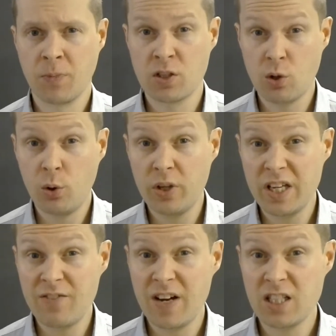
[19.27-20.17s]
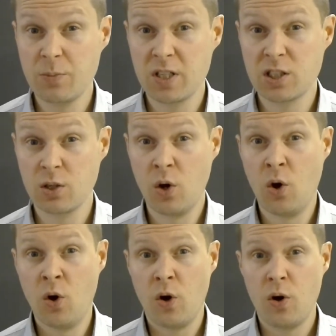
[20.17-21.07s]
So the investments
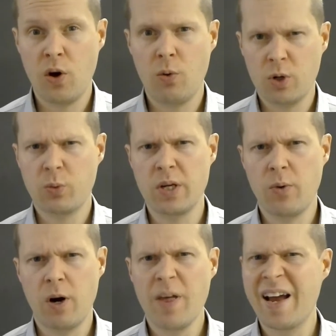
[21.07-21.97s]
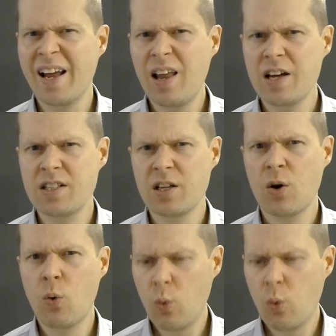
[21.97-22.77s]
what we were analyzing